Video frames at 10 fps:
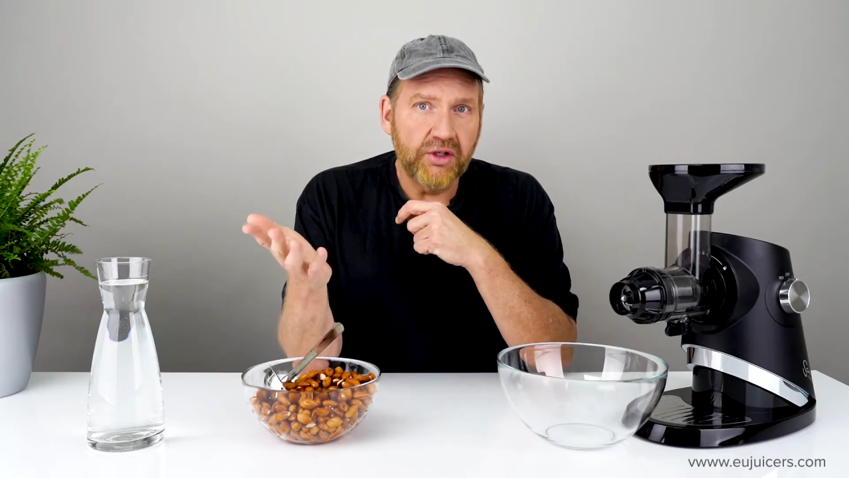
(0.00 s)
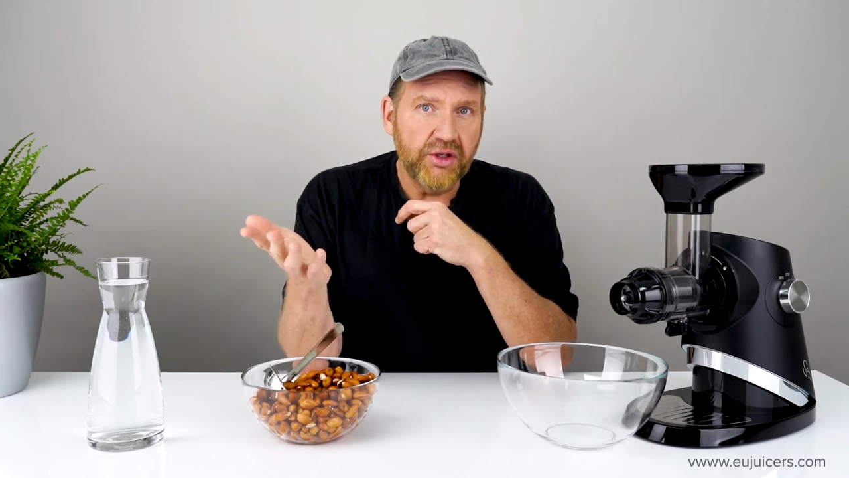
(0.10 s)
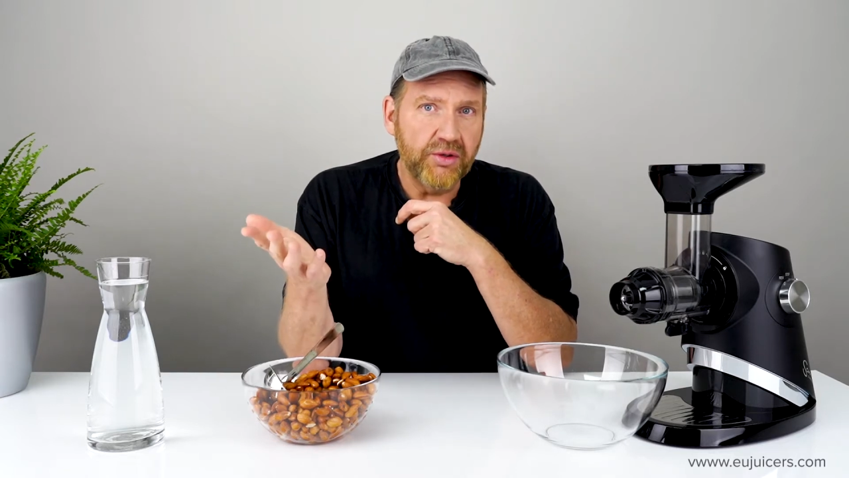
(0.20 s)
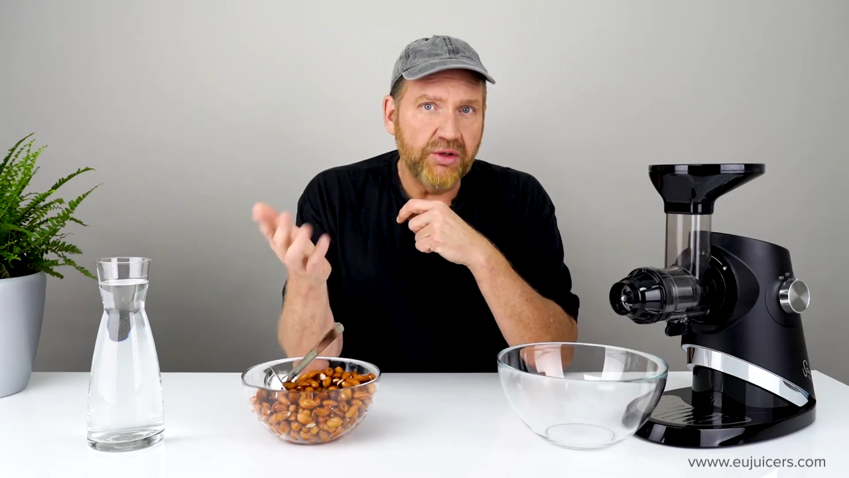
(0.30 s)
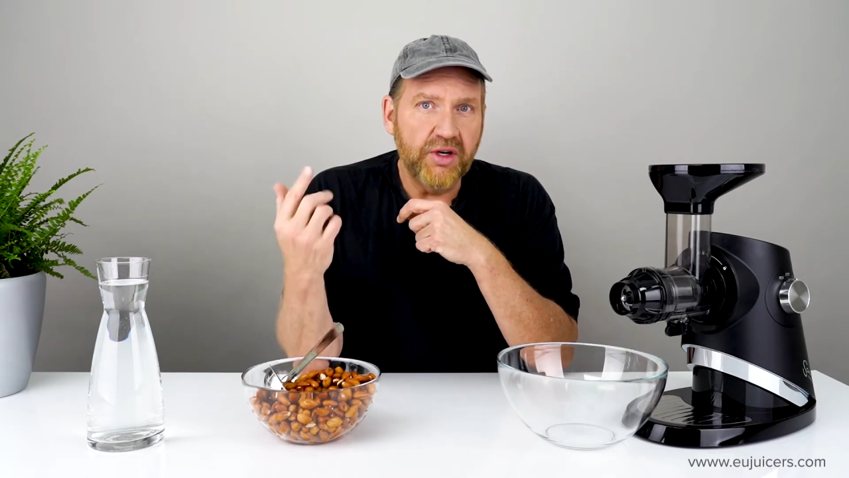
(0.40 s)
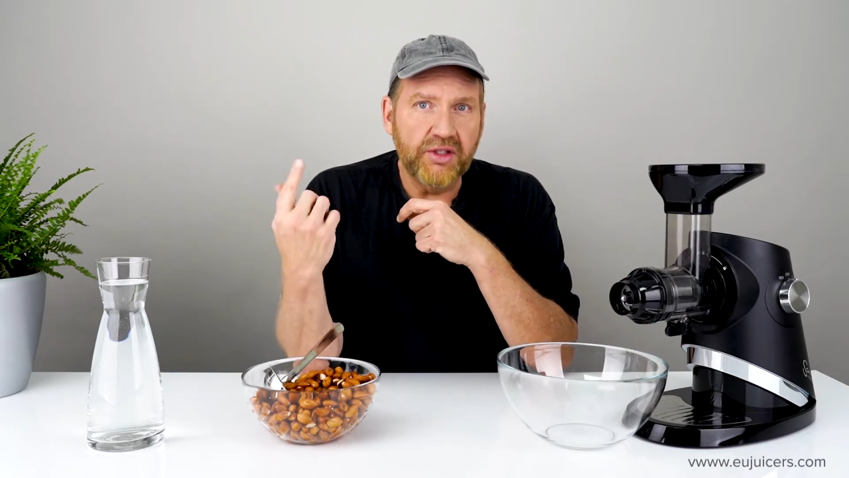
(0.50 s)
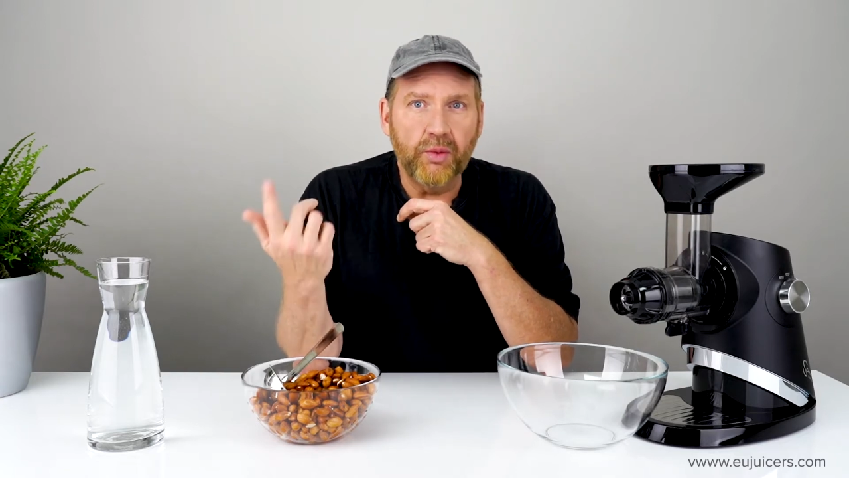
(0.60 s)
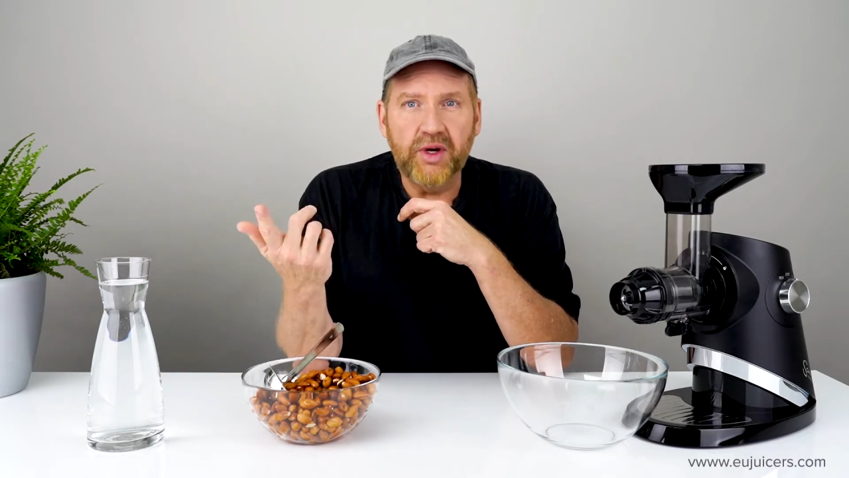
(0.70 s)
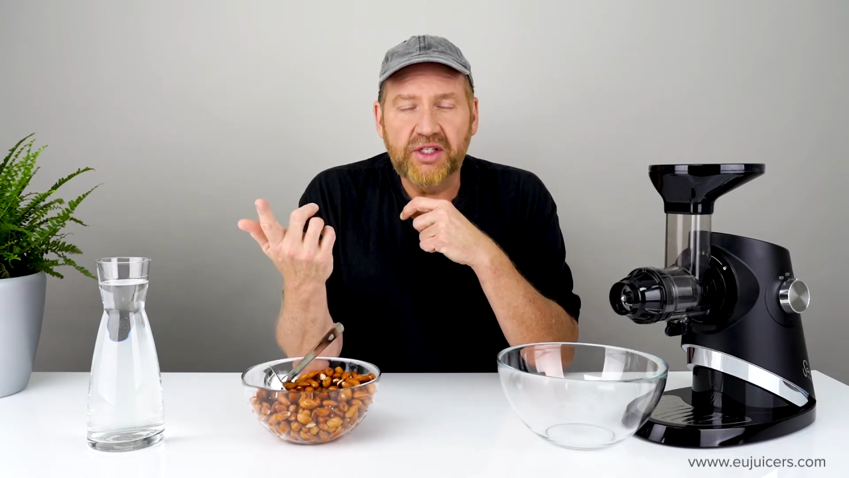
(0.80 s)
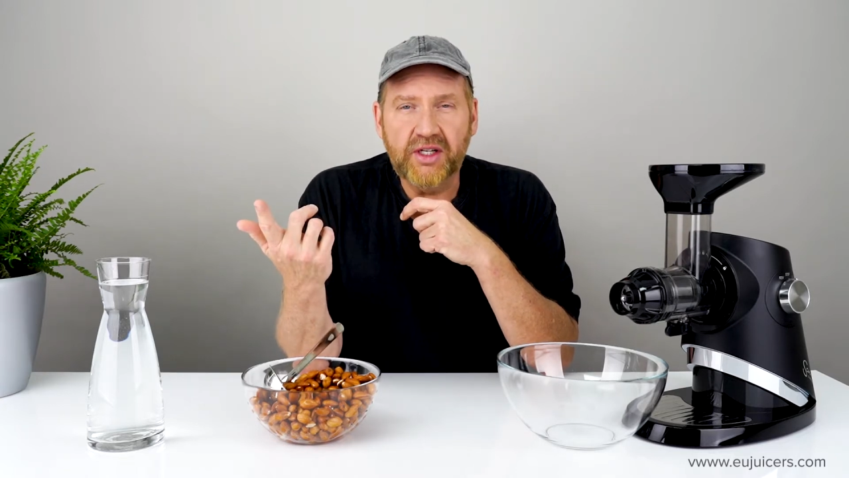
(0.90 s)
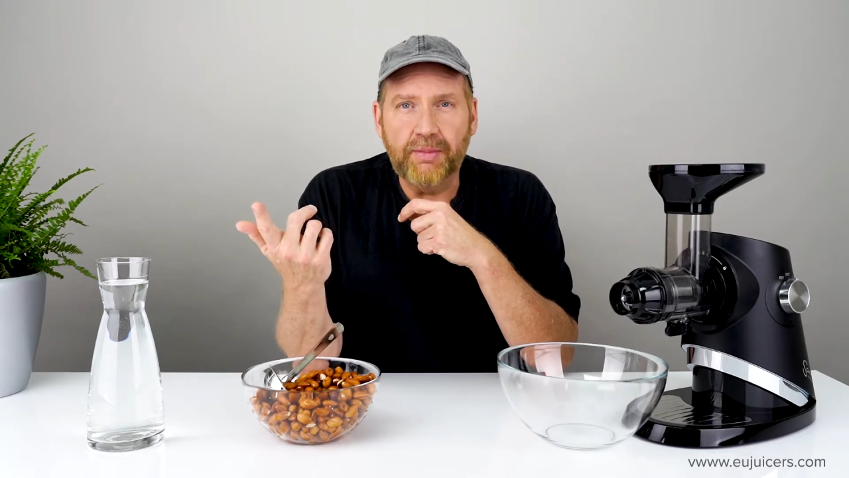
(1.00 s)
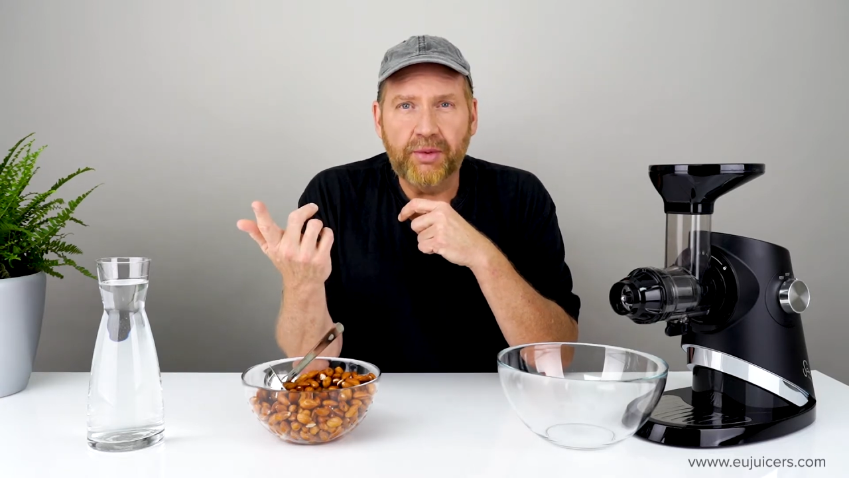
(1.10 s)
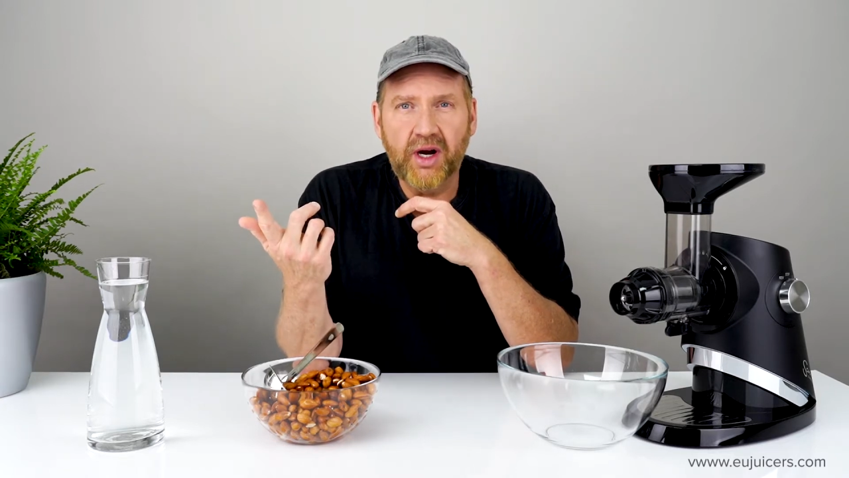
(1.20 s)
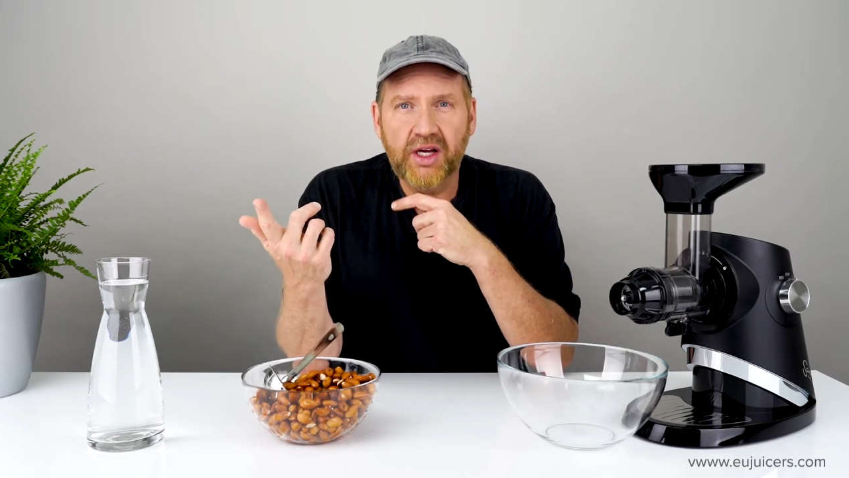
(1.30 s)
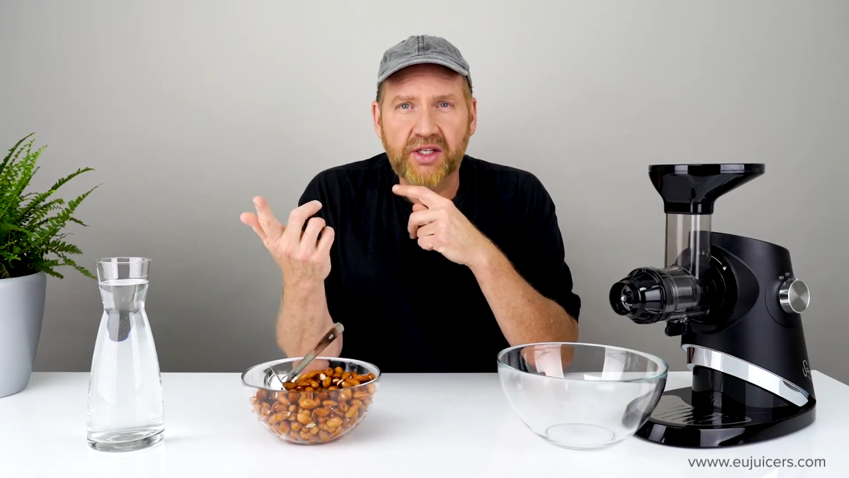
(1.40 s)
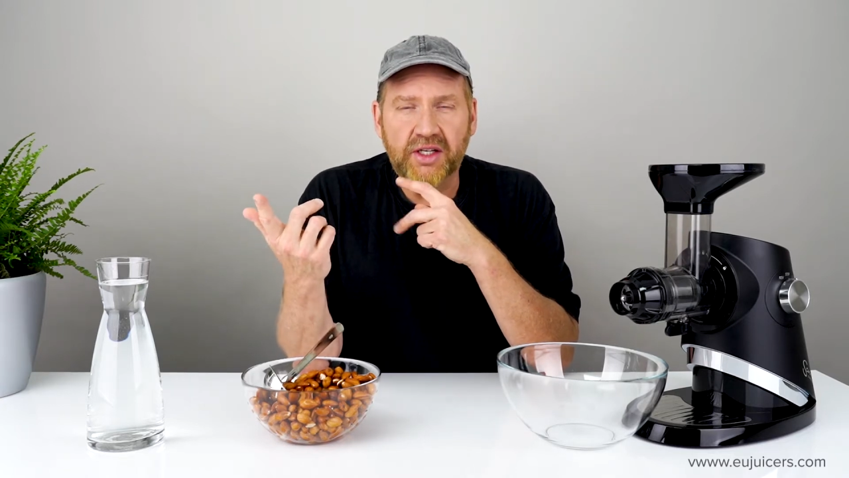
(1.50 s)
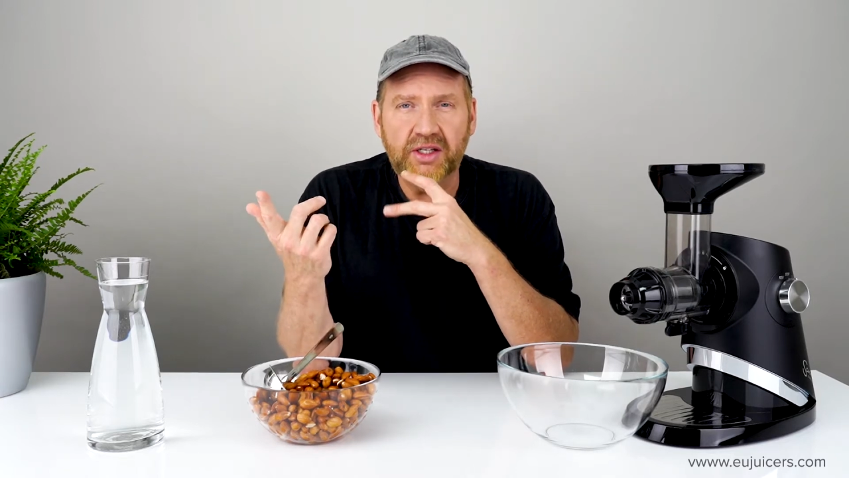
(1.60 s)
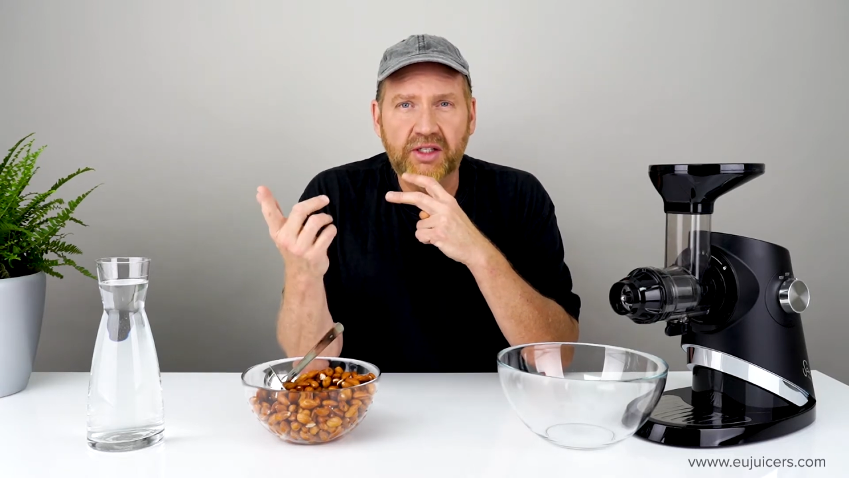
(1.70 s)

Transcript: juicer is a one-step process.